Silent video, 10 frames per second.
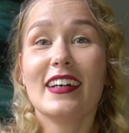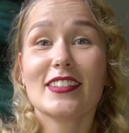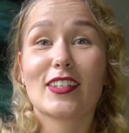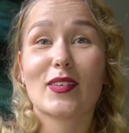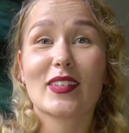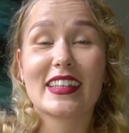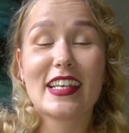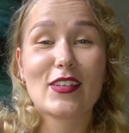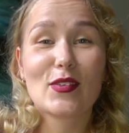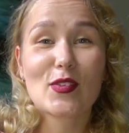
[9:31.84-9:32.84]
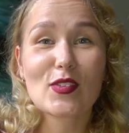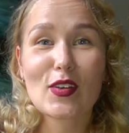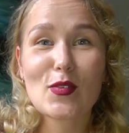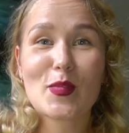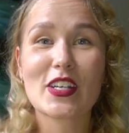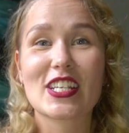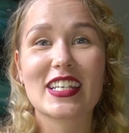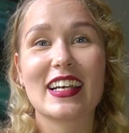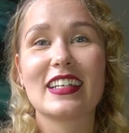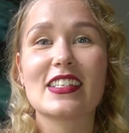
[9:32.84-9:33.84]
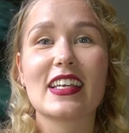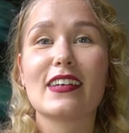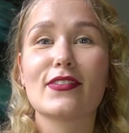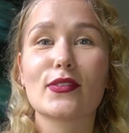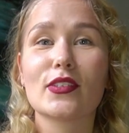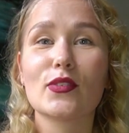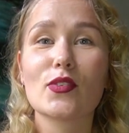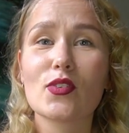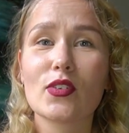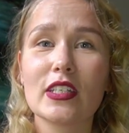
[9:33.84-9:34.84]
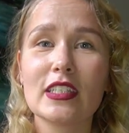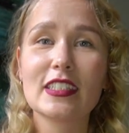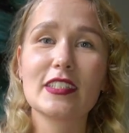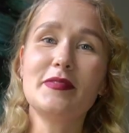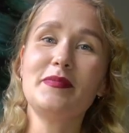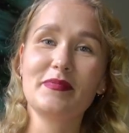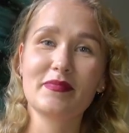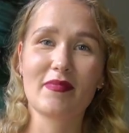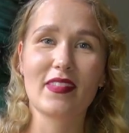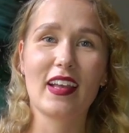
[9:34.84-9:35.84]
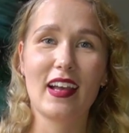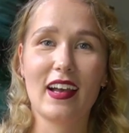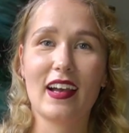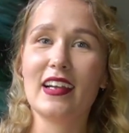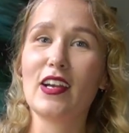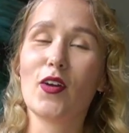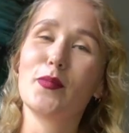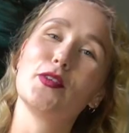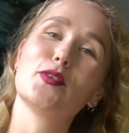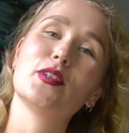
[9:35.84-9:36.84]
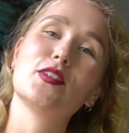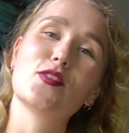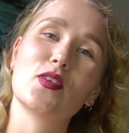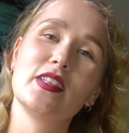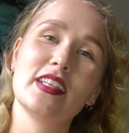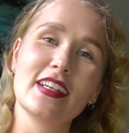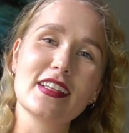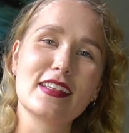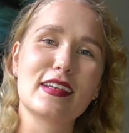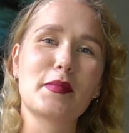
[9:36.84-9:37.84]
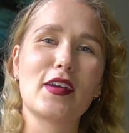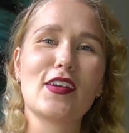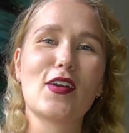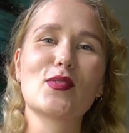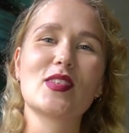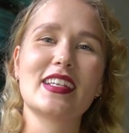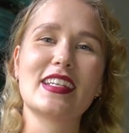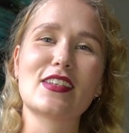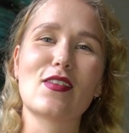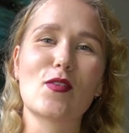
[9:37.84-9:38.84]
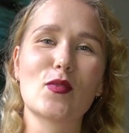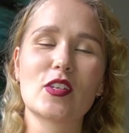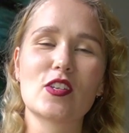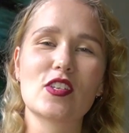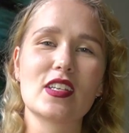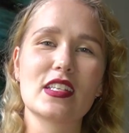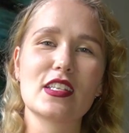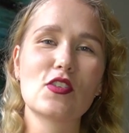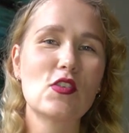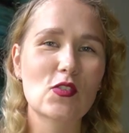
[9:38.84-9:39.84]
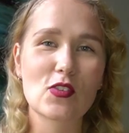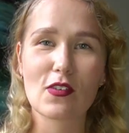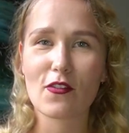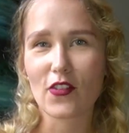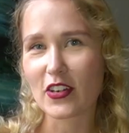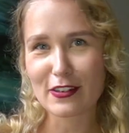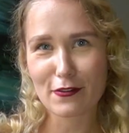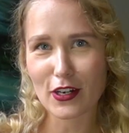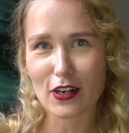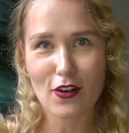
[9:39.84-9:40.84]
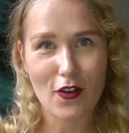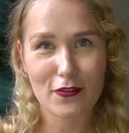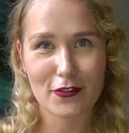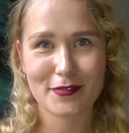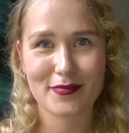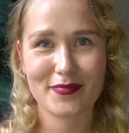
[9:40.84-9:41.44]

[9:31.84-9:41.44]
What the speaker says: So thank you so much again to everyone who joined. I hope you will join the next time I host a knit-along, which is not very far off.